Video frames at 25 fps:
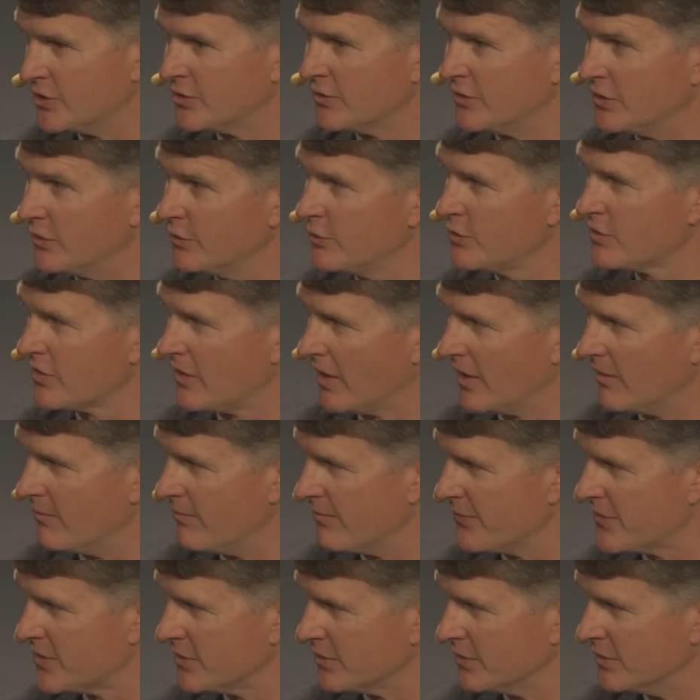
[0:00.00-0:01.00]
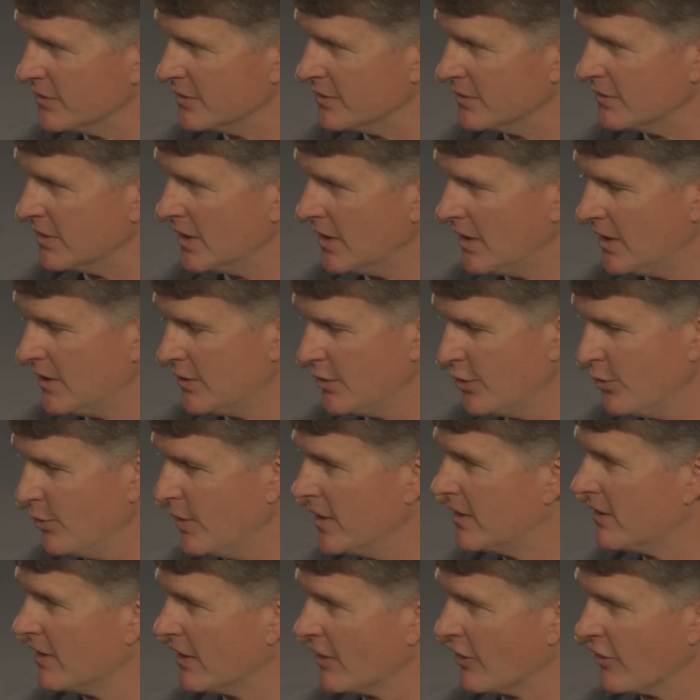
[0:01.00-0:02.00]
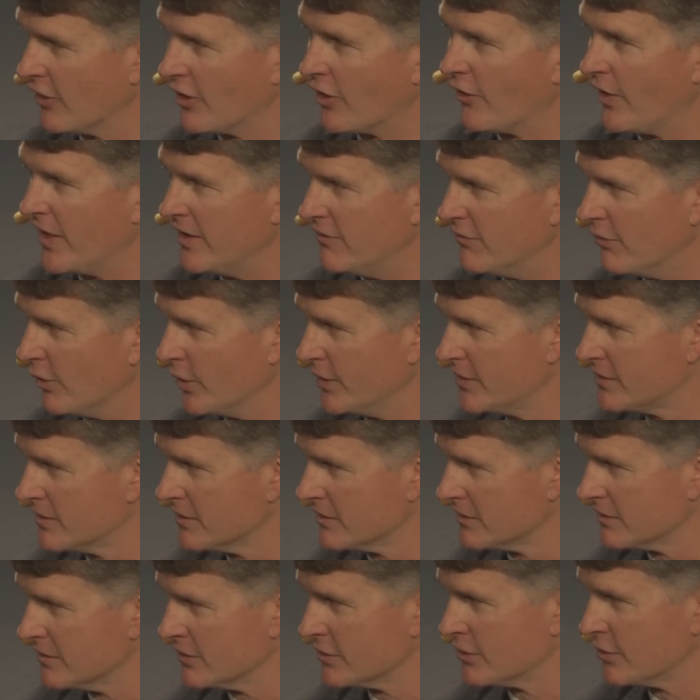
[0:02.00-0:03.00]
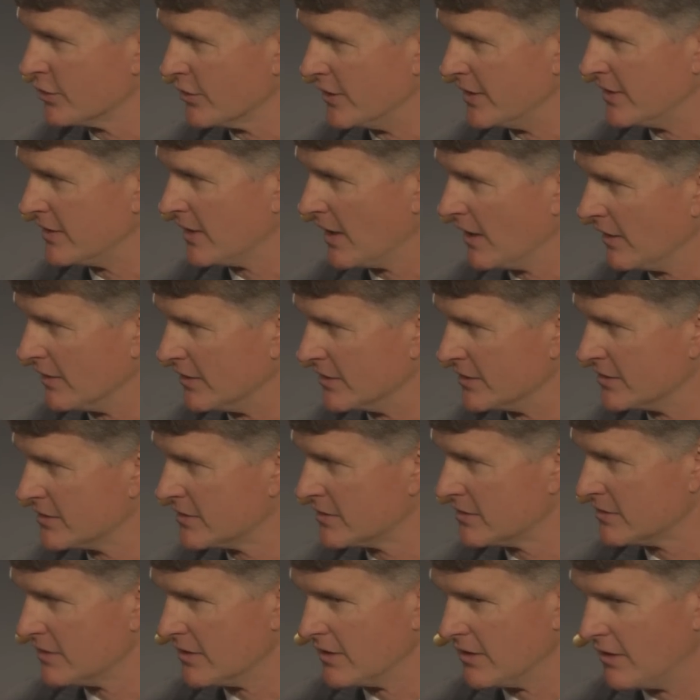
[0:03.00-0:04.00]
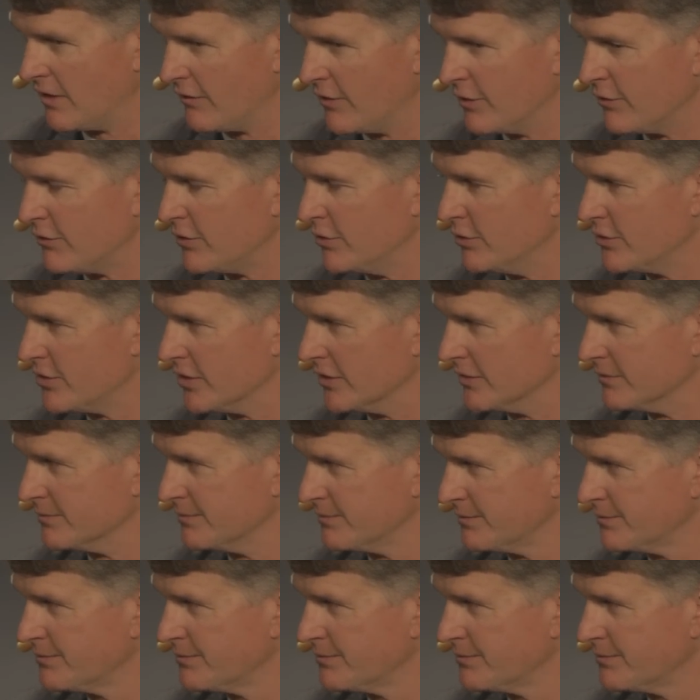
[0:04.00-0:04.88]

introduce them to who we think are the great voices and storytellers uh, of the future.